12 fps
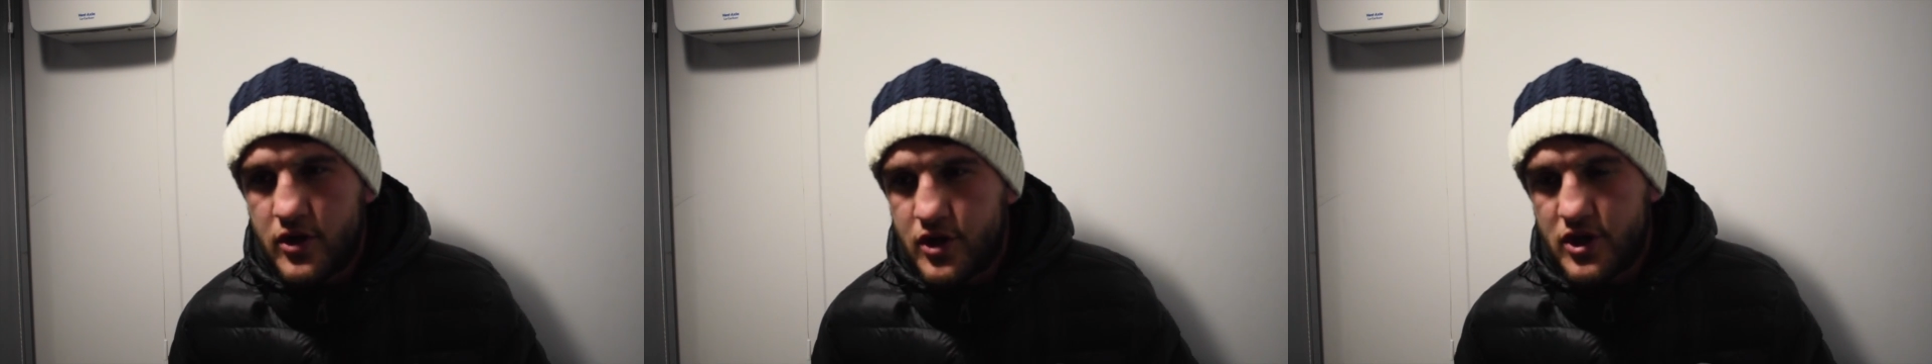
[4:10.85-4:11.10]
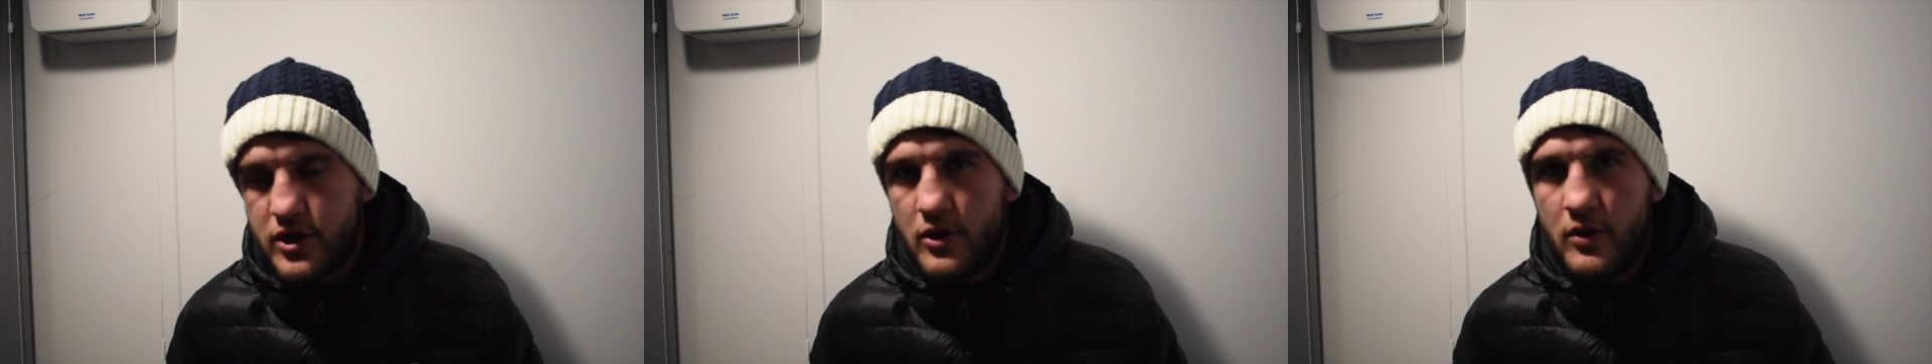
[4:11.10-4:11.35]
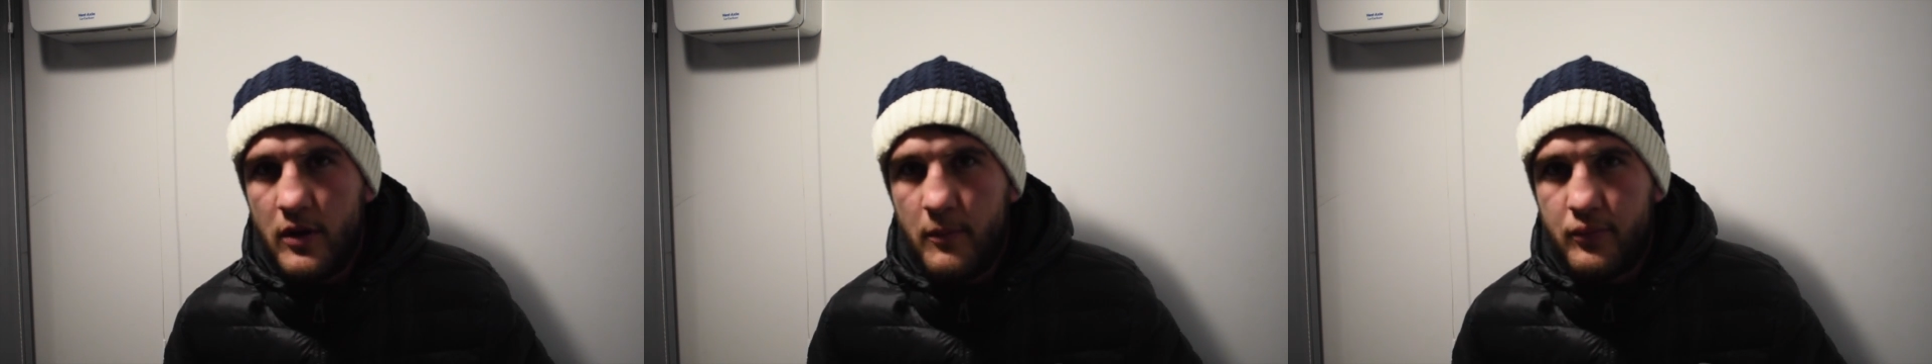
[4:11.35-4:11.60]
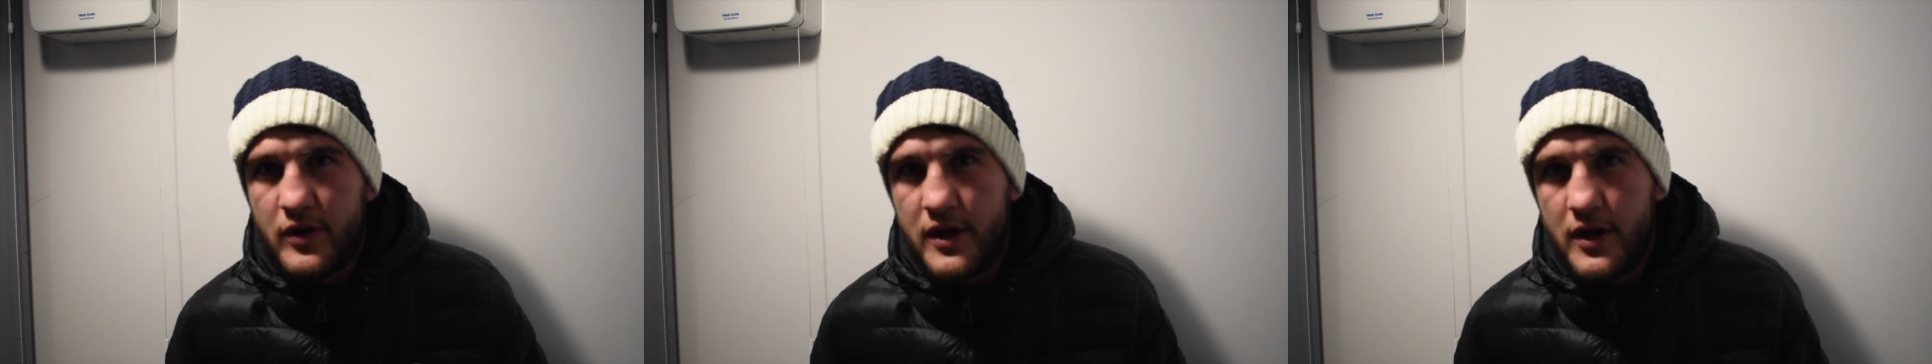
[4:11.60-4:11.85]
just look
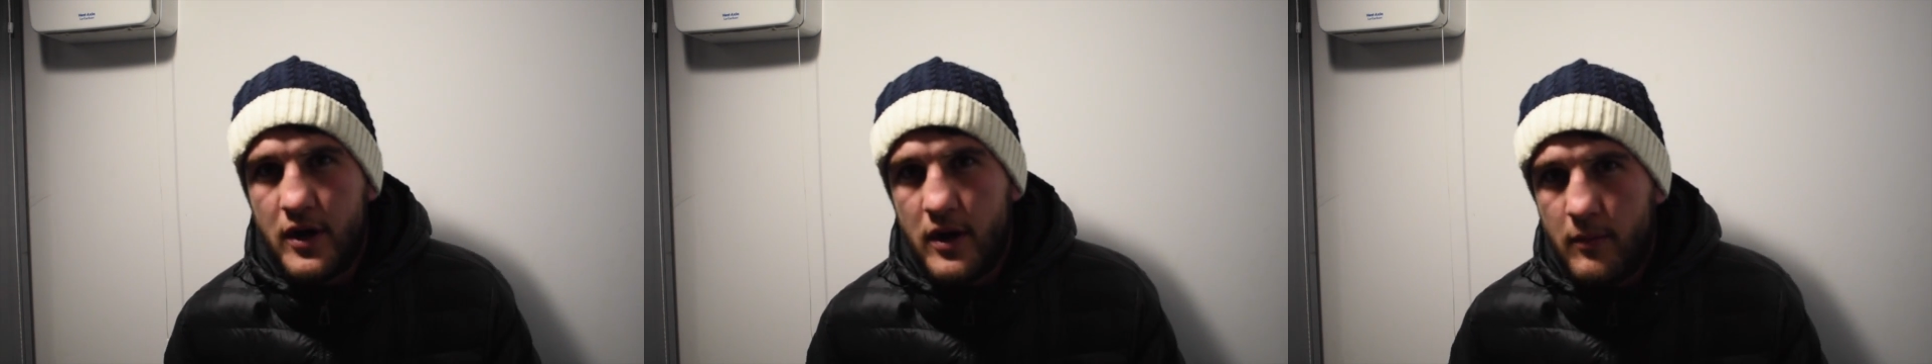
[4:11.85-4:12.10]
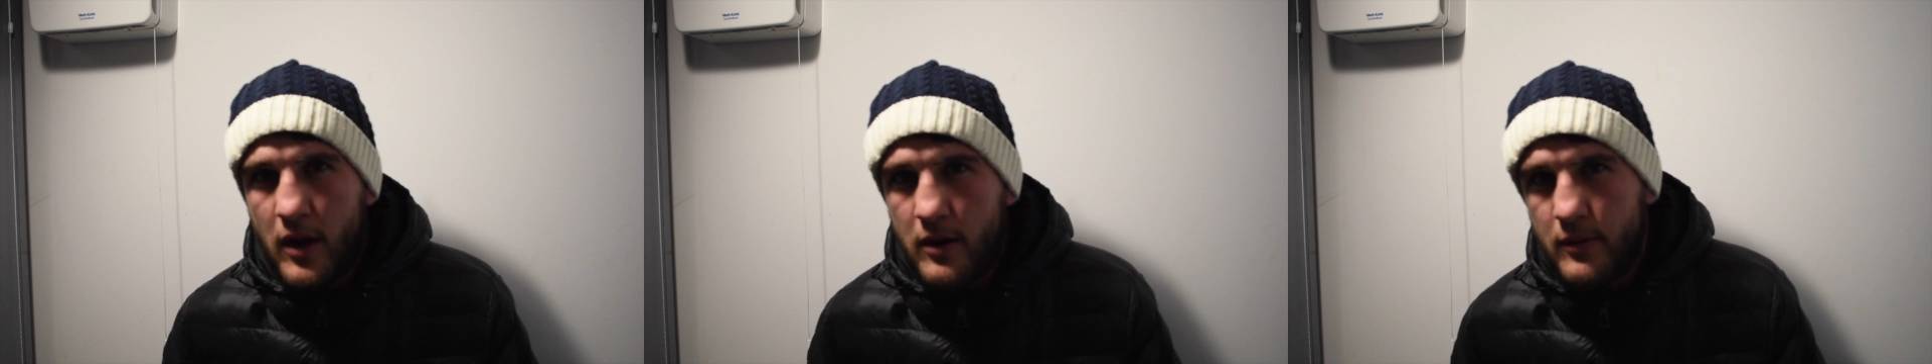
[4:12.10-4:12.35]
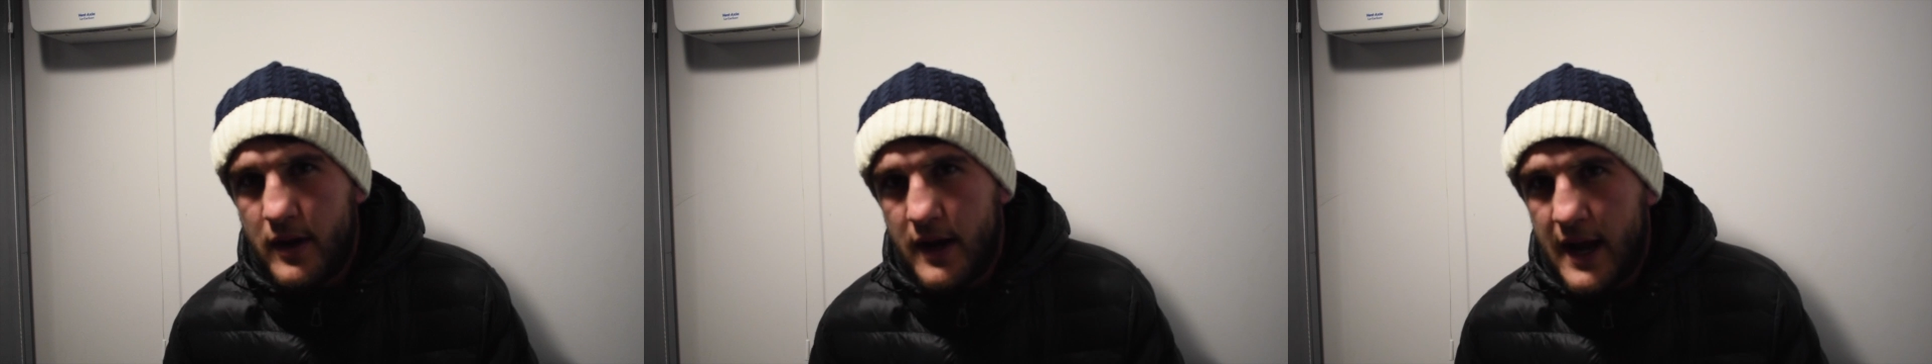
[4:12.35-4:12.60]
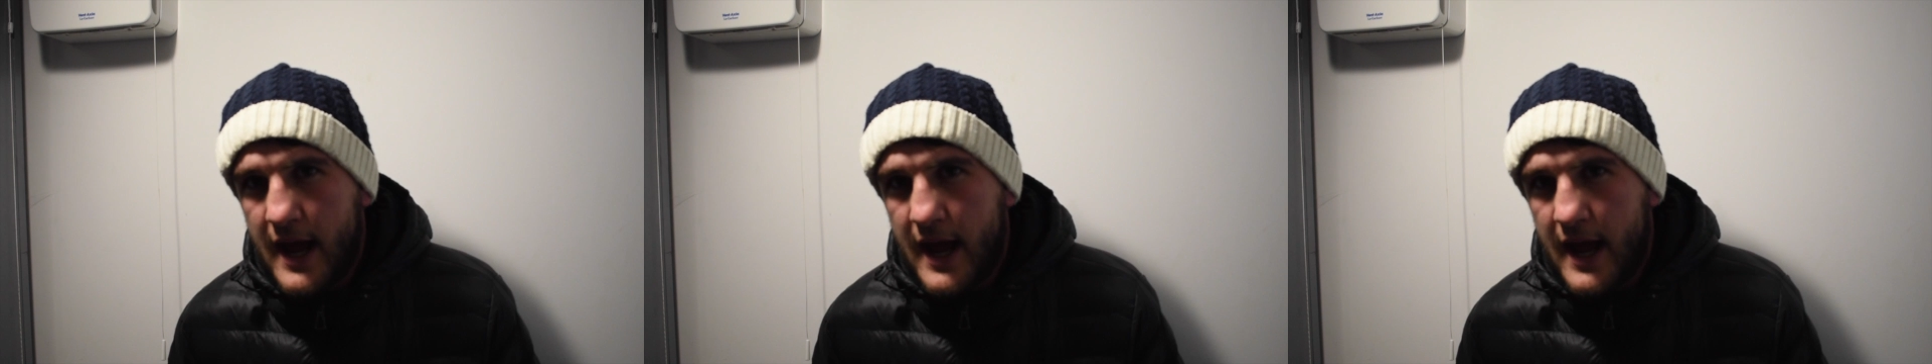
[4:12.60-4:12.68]
brilliant at the moment,